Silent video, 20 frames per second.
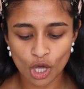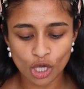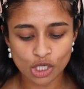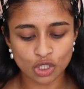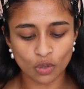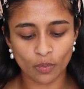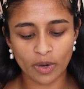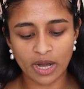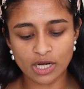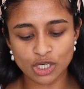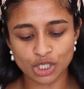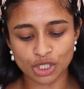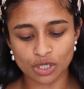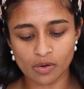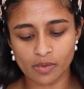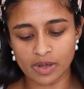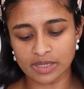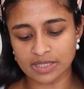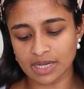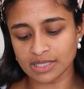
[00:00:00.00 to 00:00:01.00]
So what I
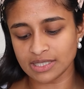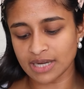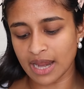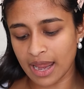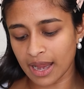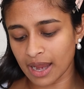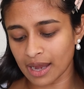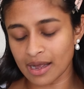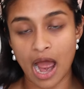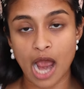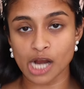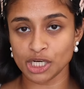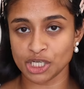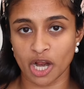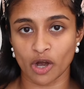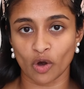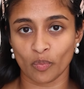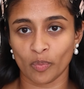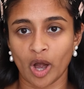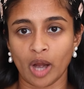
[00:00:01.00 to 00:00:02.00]
do is I take an
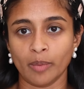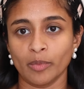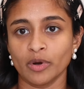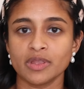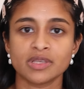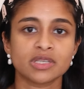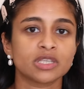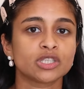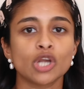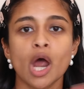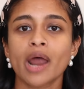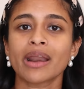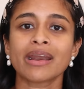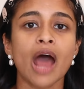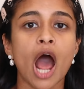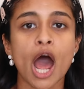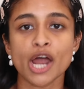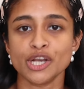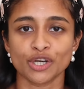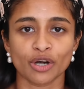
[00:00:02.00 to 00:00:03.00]
eyeshadow primer. This is not an
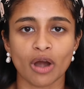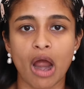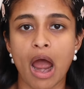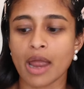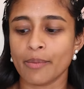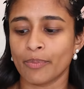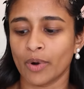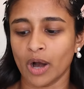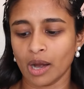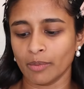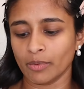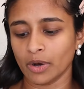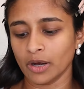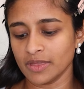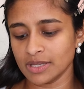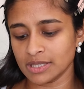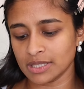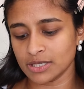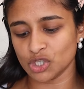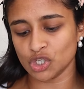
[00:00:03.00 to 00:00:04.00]
under eye primer.
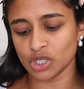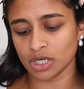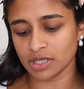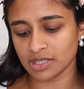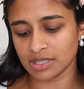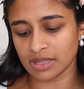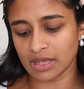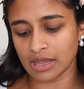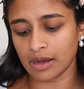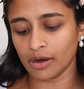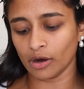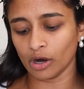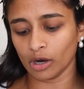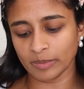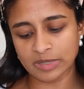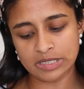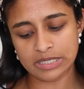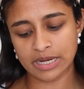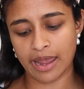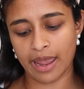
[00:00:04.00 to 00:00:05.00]
This is just the
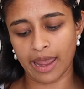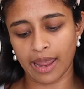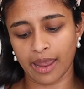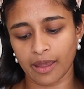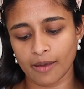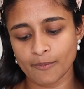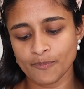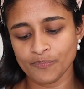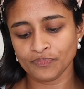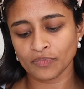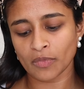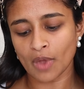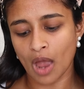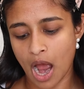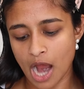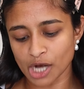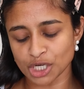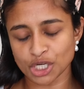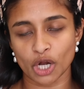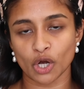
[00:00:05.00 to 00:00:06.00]
Urban Decay
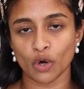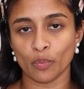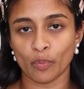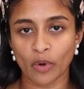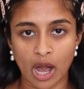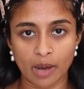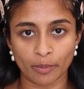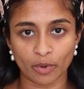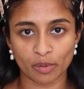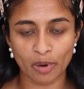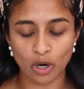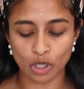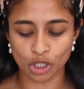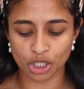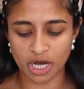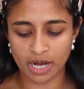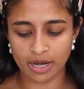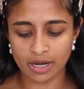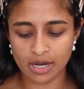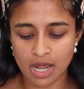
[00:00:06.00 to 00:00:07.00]
eyeshadow primer
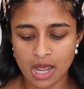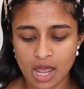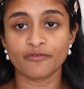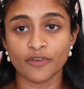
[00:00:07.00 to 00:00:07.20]
potion.